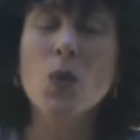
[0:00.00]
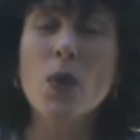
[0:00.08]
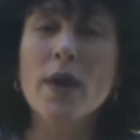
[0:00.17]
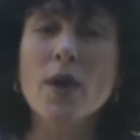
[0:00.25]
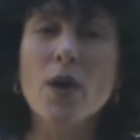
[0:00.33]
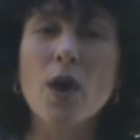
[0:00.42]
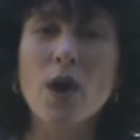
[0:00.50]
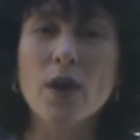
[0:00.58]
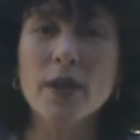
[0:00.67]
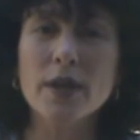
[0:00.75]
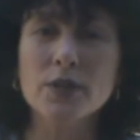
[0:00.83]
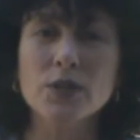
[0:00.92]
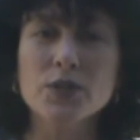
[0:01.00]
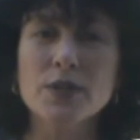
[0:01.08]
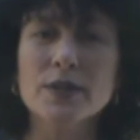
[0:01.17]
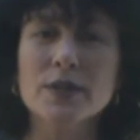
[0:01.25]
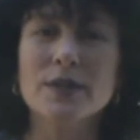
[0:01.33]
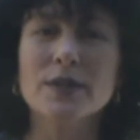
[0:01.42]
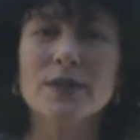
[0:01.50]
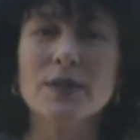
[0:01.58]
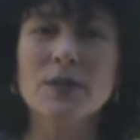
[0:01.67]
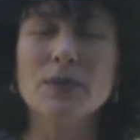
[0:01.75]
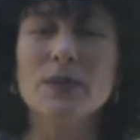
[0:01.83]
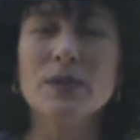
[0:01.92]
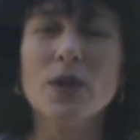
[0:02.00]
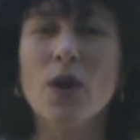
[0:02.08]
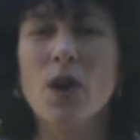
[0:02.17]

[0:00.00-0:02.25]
where our energy systems